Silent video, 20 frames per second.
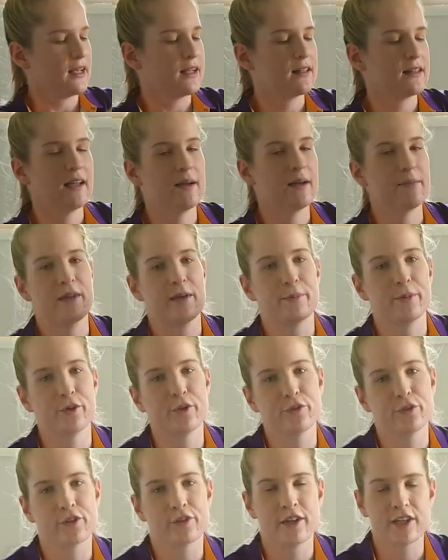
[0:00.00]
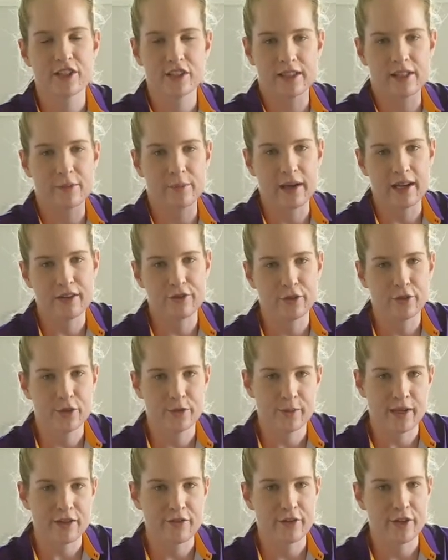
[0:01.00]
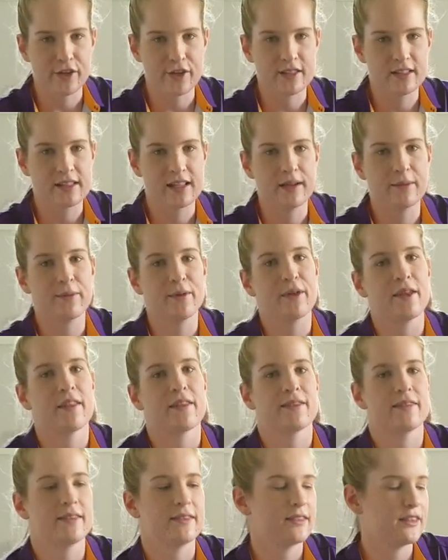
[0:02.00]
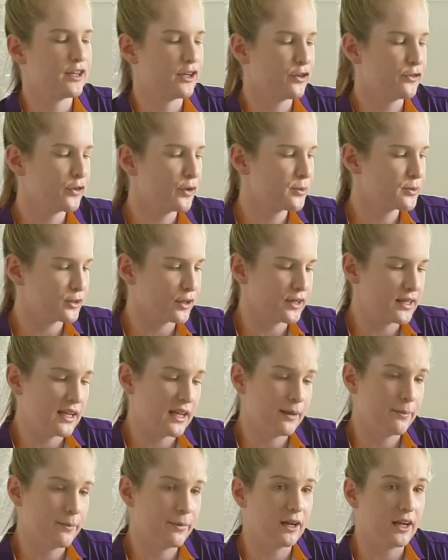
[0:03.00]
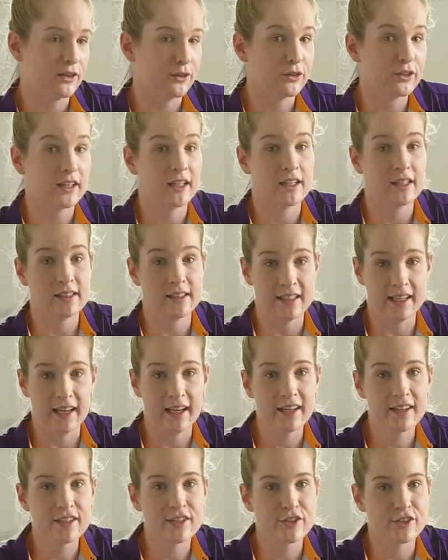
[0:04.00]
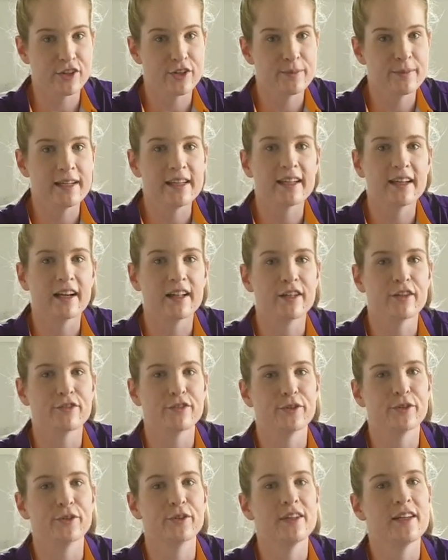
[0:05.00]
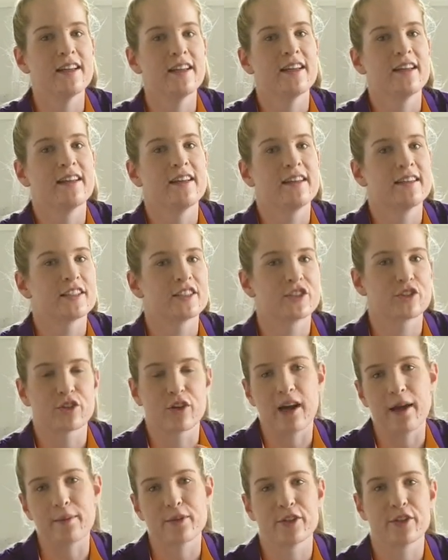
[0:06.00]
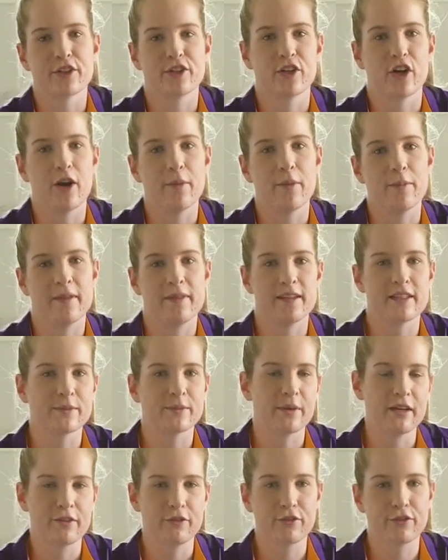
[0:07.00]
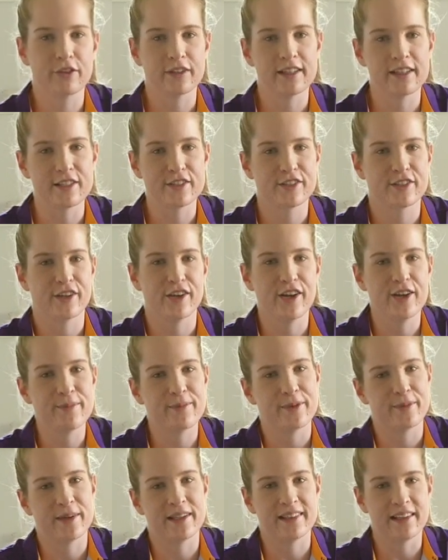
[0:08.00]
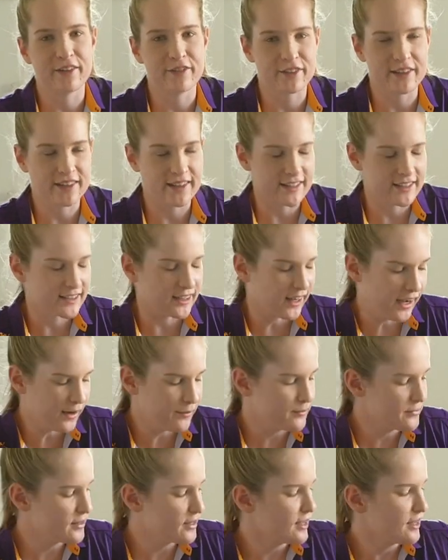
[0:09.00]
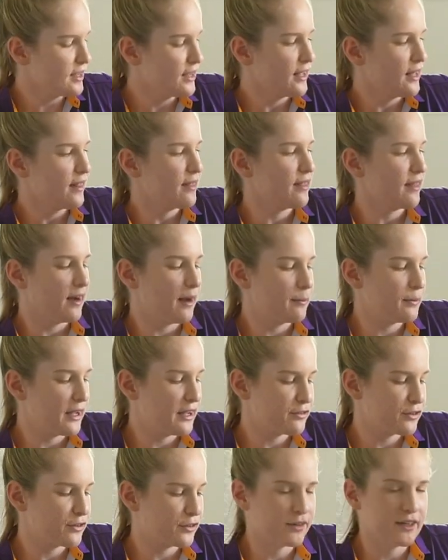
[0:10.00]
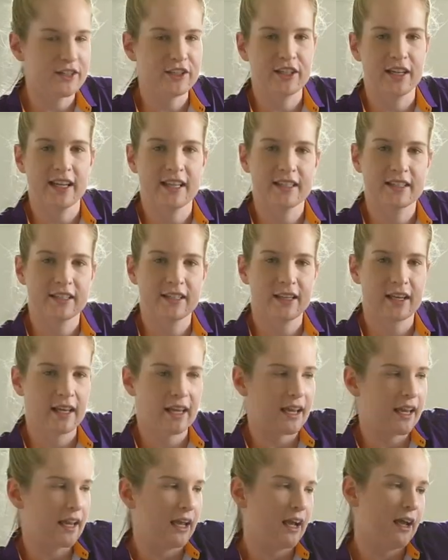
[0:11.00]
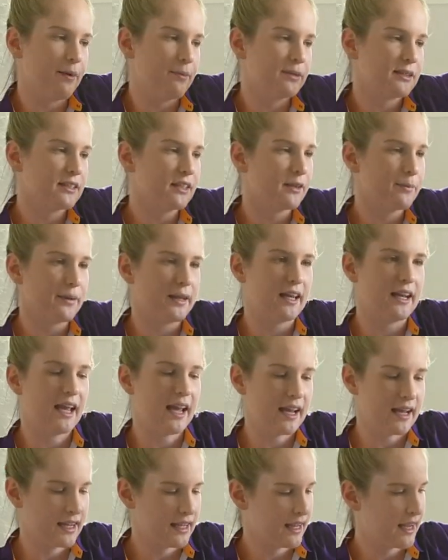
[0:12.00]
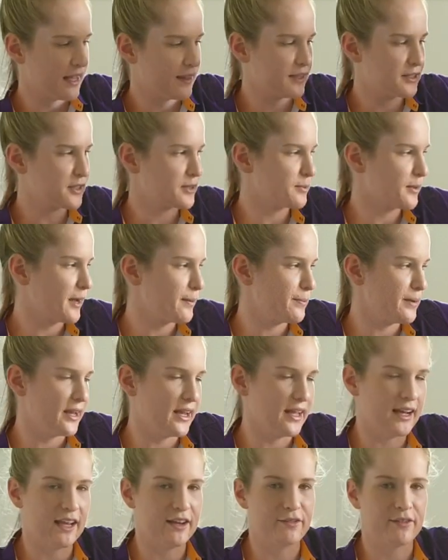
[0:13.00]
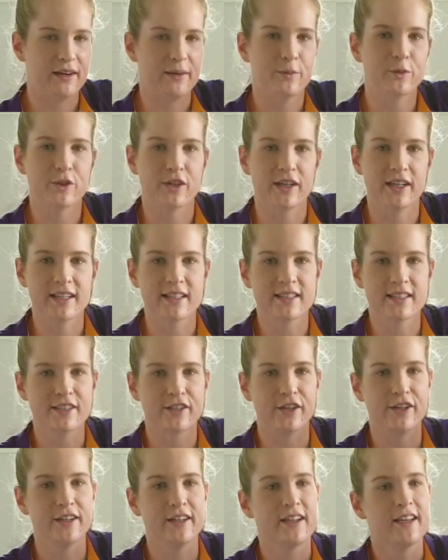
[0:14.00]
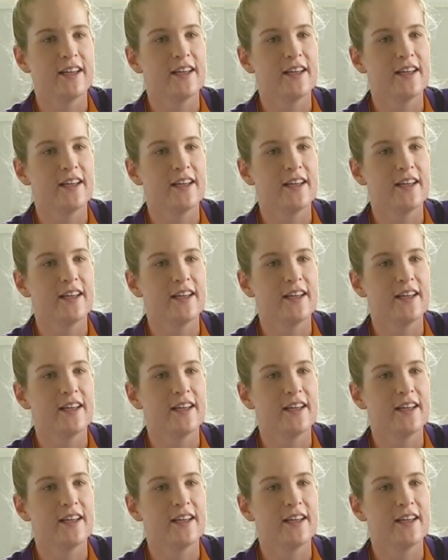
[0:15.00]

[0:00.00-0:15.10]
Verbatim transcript: club netball for originally Waver was my first club. The uniform's not here but I look like a clown. So many colourful stripes on the top and this weird frilly skirt but we loved at the time. Then I played for Ridgettes um, still at BNA and this is my BNA rep dress. So